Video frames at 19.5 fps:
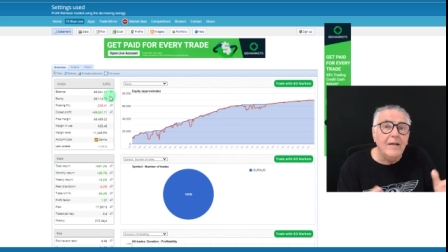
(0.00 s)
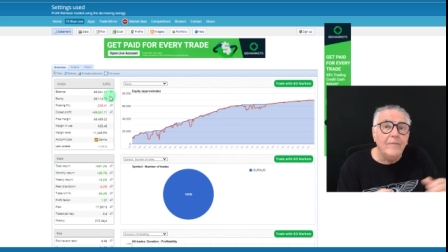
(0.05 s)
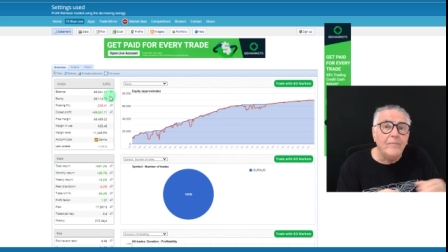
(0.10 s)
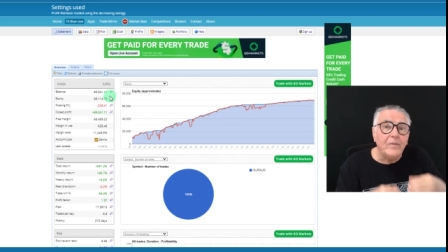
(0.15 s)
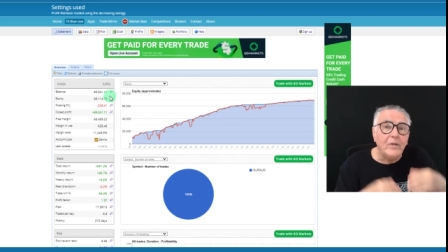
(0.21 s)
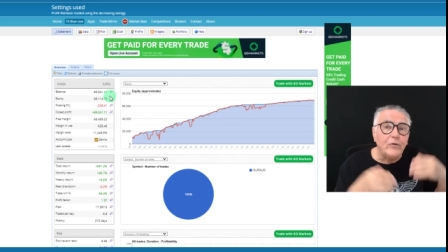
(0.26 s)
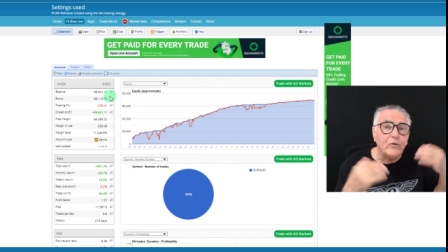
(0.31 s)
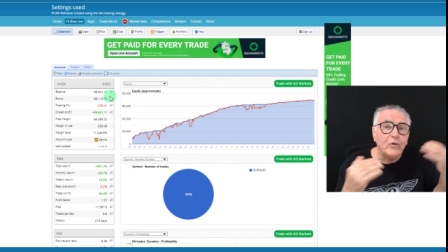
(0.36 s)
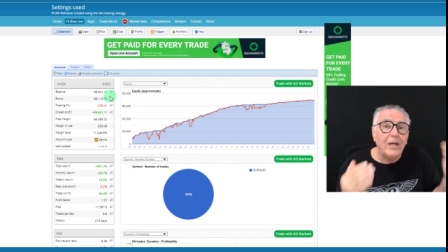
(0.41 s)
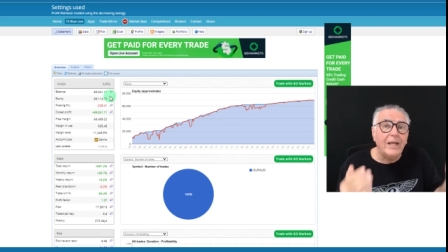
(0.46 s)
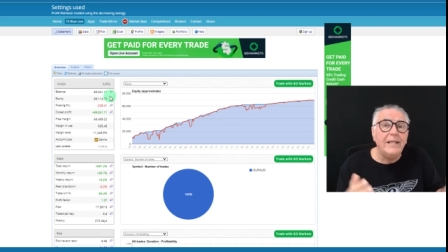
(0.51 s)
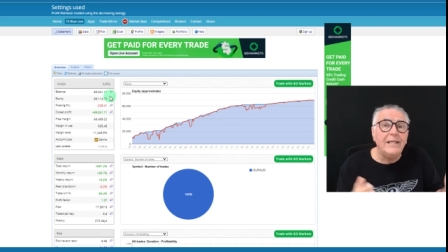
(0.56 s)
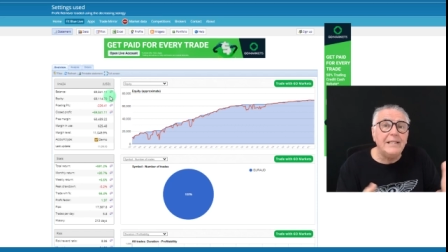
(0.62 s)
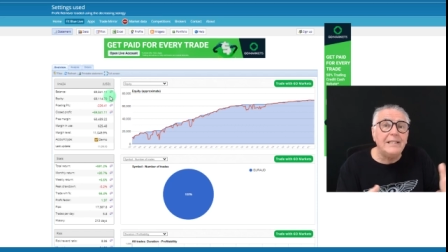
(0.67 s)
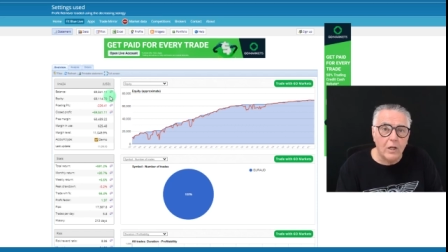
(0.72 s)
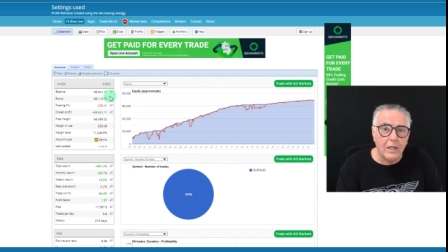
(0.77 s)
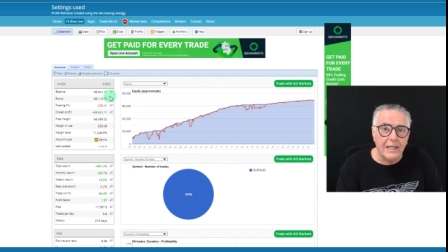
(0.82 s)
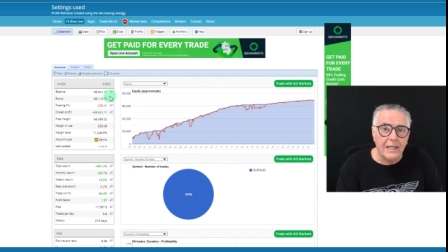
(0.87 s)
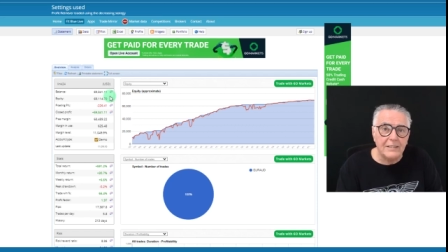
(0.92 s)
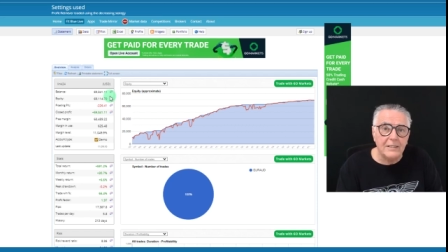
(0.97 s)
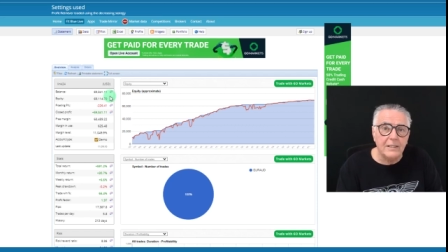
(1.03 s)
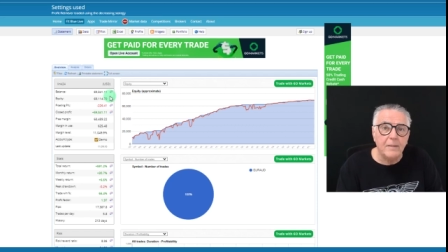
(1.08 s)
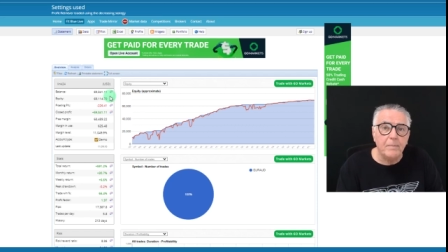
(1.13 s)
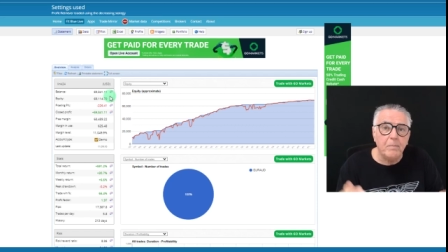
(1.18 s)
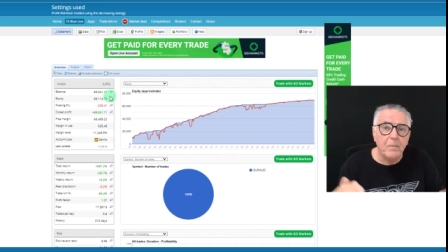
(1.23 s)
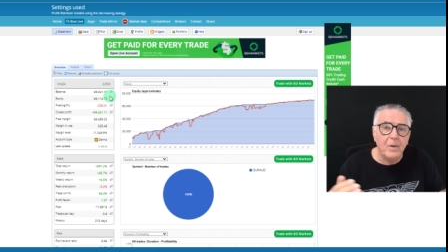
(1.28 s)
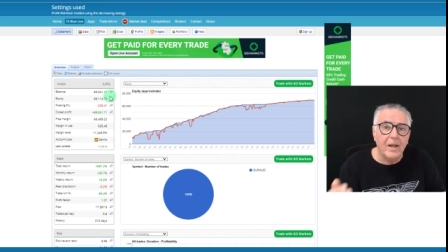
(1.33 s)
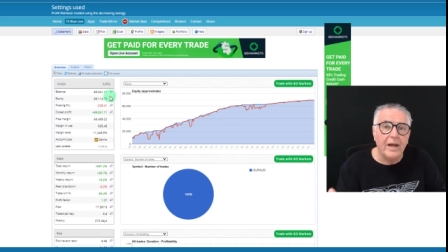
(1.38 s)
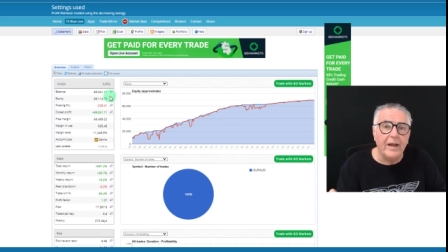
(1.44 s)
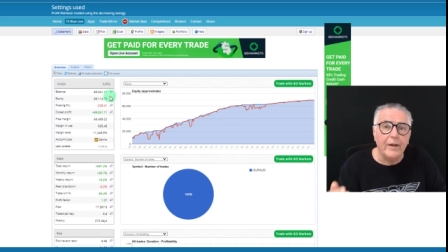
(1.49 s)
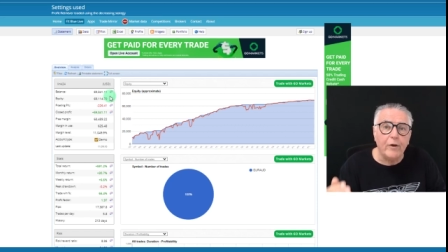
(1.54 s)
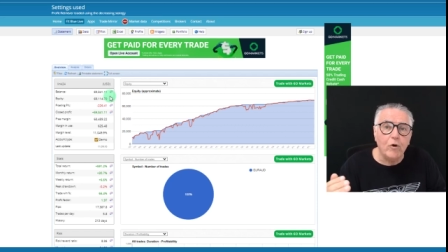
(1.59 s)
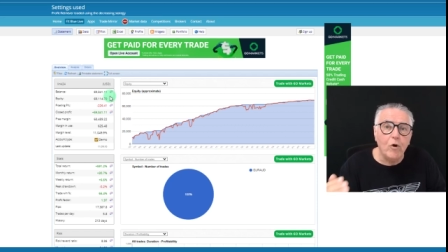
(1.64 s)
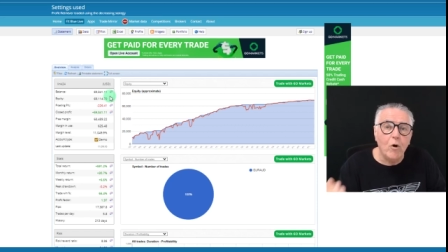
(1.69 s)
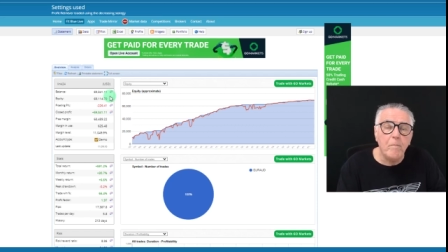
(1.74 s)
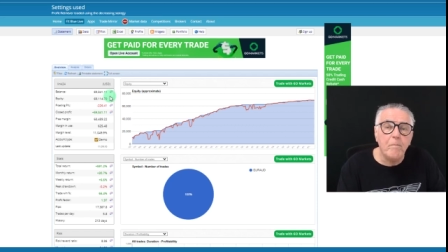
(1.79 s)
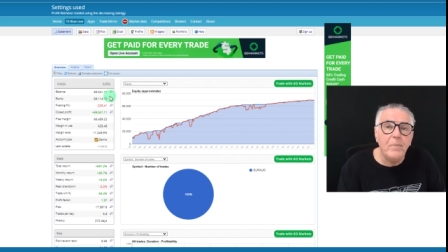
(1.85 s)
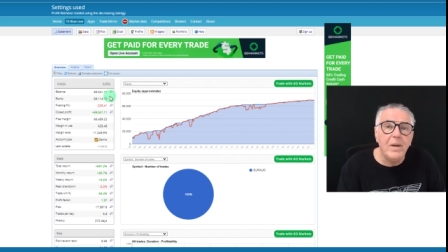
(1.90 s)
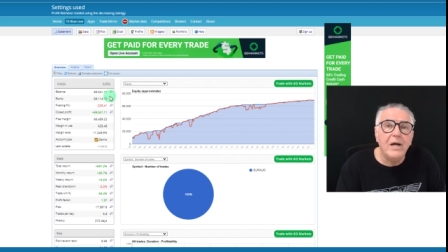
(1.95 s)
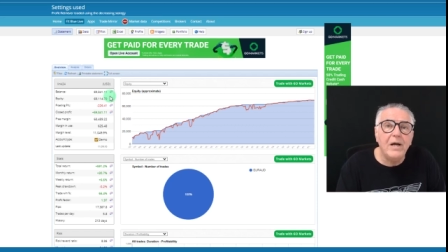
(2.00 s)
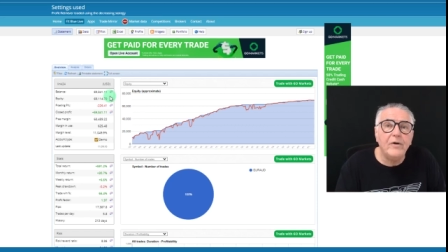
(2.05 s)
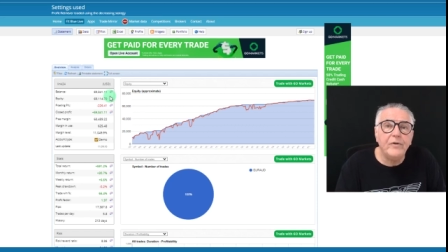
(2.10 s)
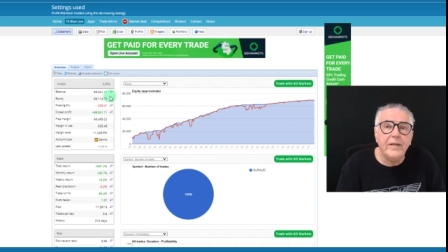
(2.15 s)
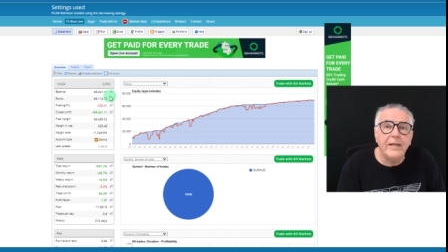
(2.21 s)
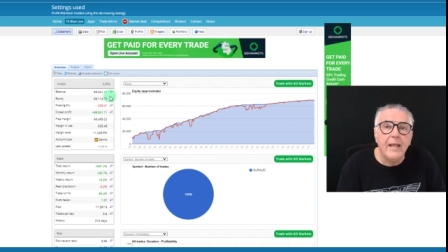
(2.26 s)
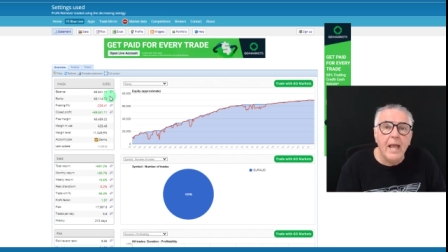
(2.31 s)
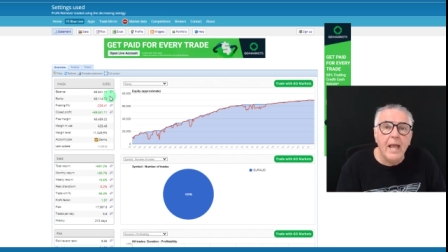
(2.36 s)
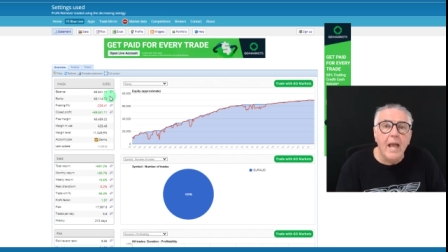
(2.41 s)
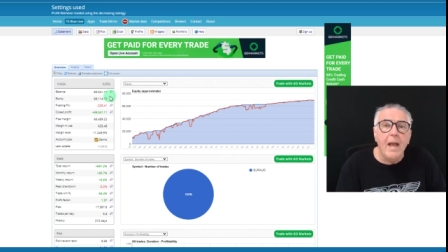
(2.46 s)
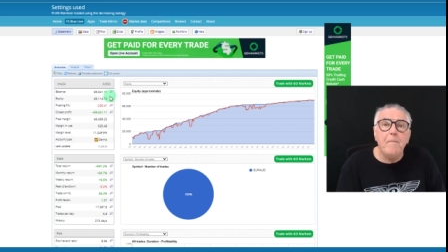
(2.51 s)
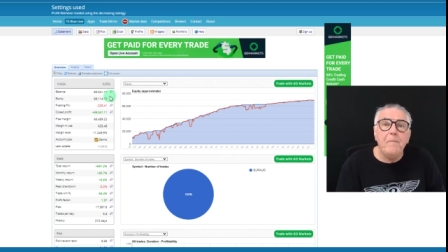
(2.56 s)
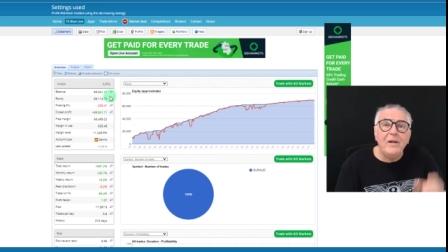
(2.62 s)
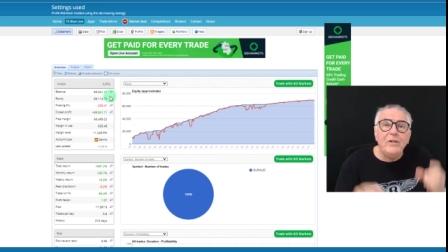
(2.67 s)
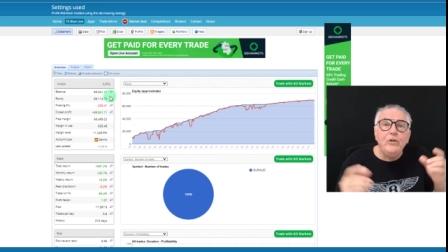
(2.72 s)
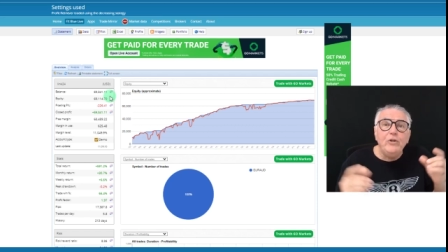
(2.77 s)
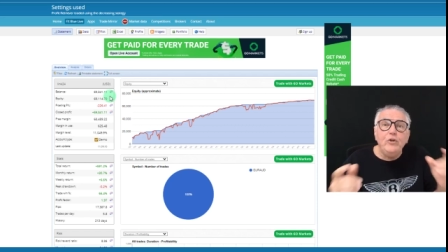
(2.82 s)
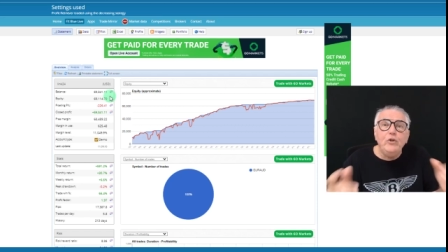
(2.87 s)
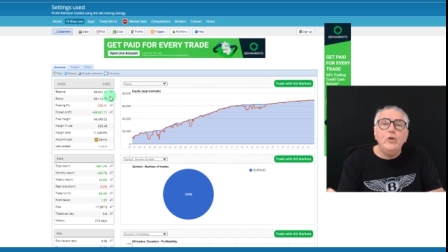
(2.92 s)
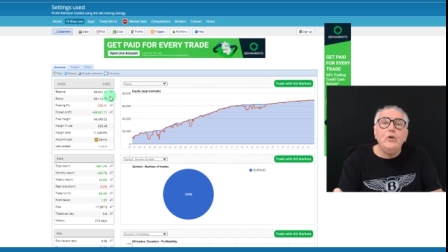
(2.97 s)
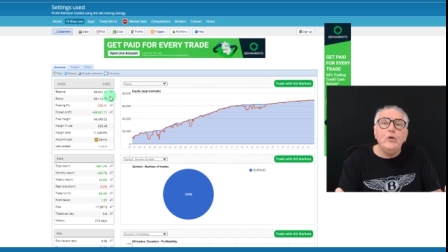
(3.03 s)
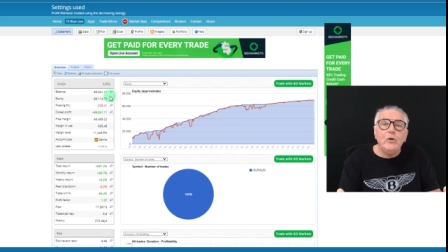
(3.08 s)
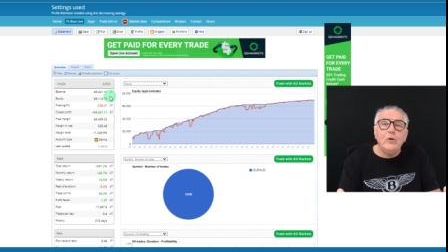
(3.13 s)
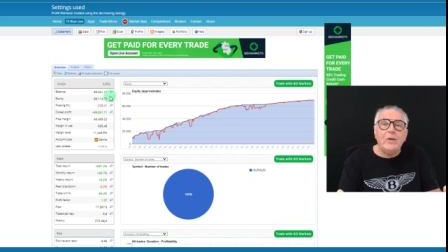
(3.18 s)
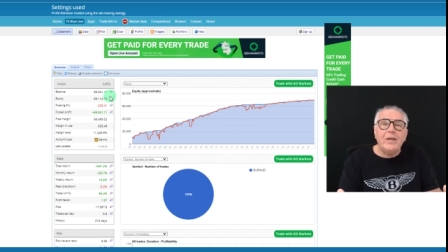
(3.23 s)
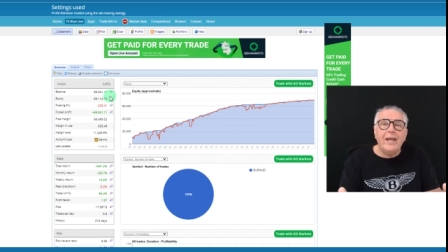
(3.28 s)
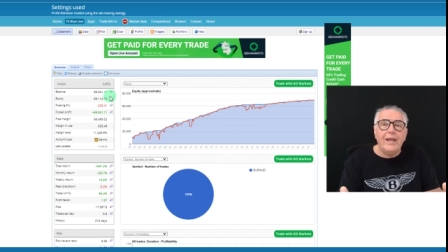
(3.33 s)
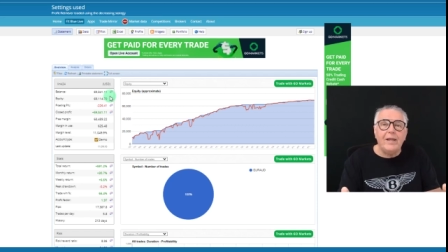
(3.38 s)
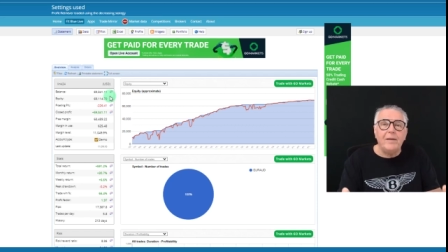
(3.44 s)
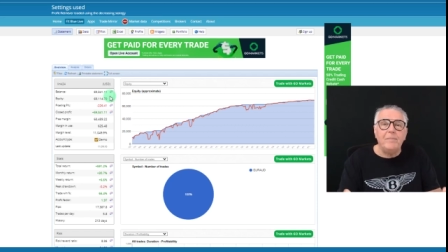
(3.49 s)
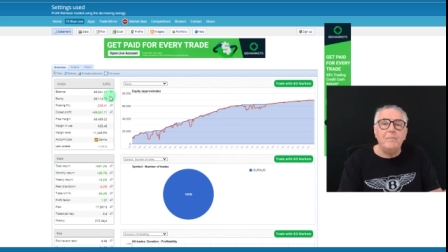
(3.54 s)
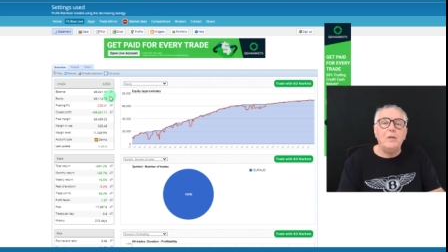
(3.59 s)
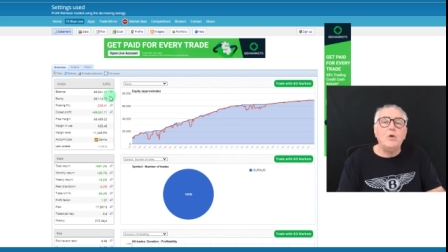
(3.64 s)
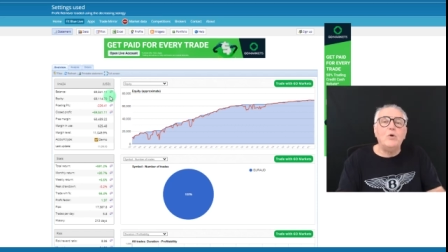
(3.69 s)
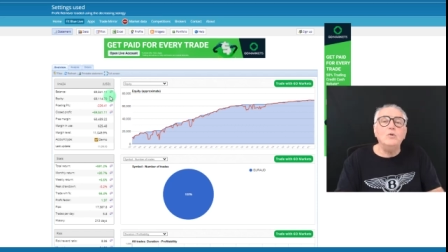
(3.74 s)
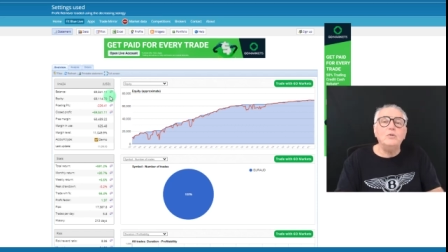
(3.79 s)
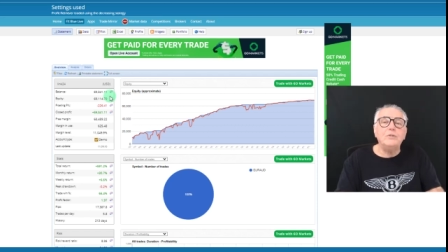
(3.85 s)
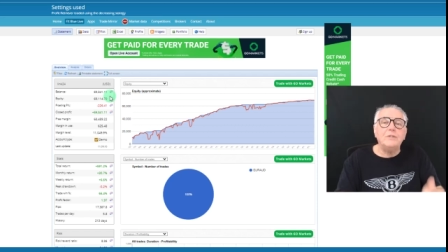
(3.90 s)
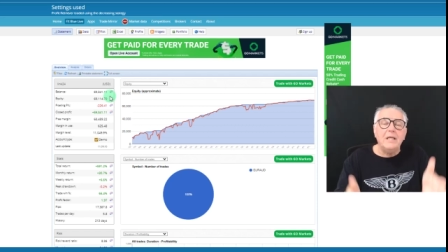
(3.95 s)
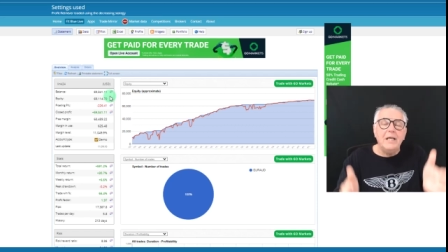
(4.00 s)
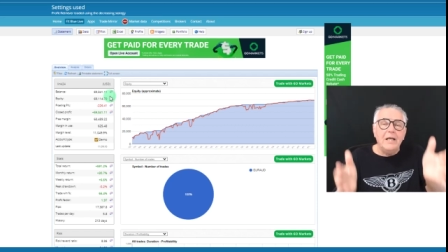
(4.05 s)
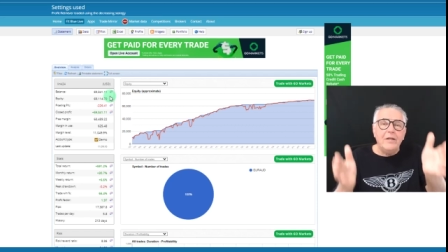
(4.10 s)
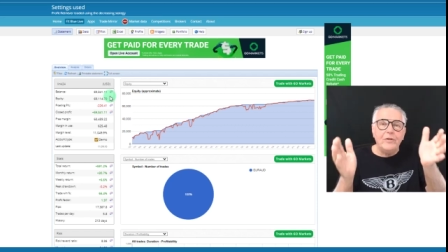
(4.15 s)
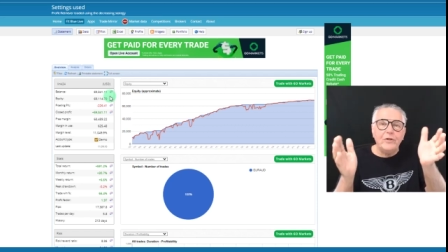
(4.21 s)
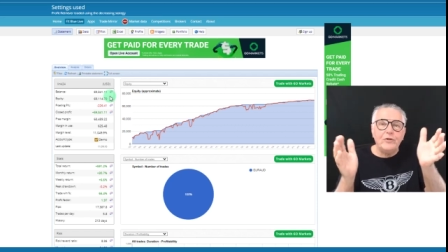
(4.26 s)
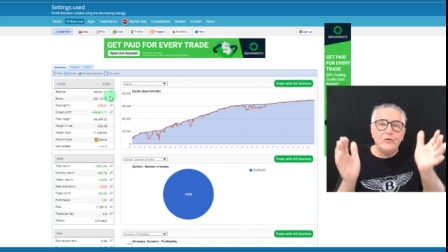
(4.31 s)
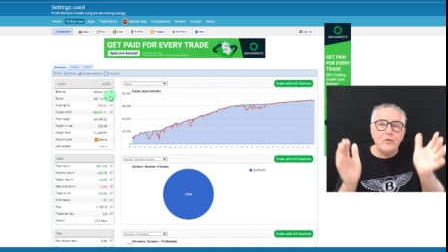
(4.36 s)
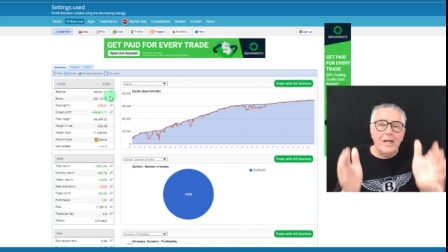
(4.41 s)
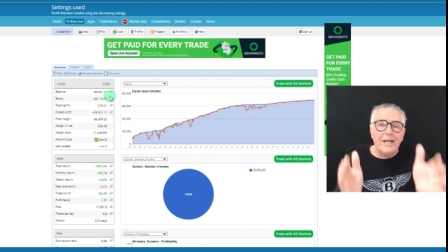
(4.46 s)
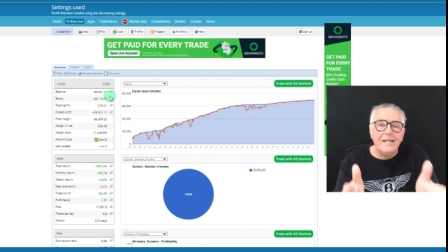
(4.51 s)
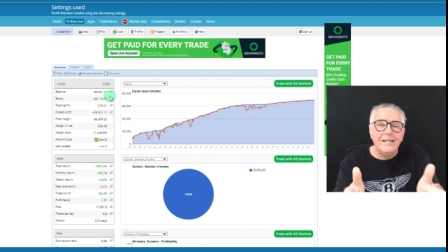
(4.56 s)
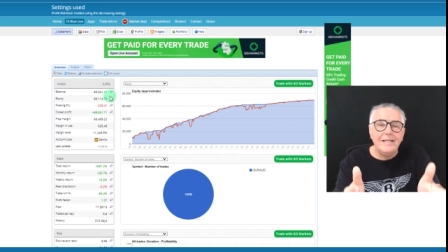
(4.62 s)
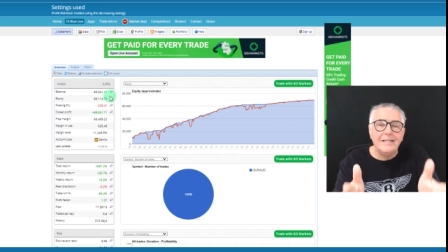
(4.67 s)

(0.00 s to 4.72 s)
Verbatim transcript: the trader doesn't apply compounding, but you can because the trader